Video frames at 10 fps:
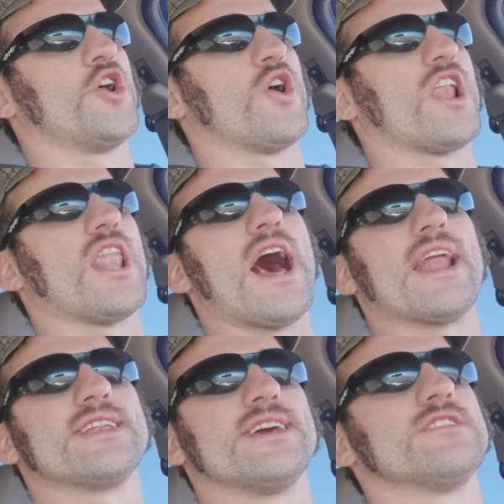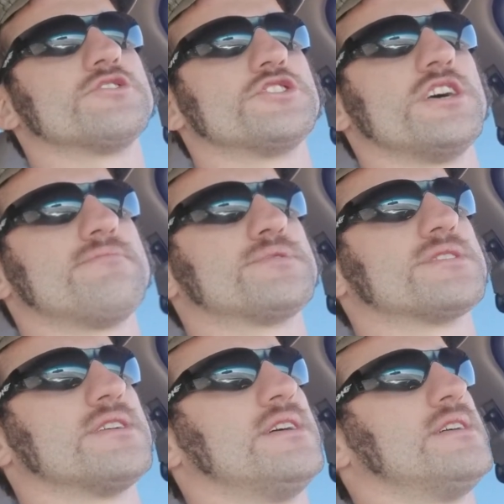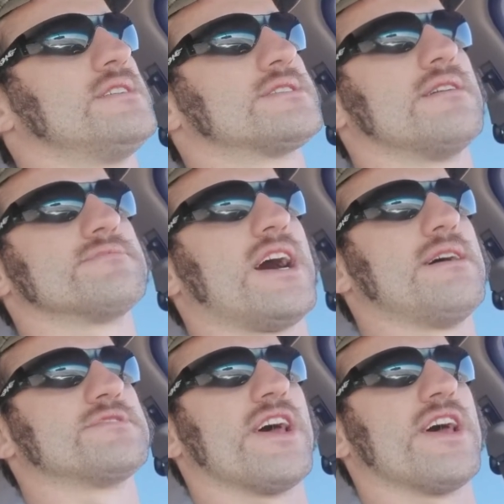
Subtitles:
know, in a lot of dealerships, sometimes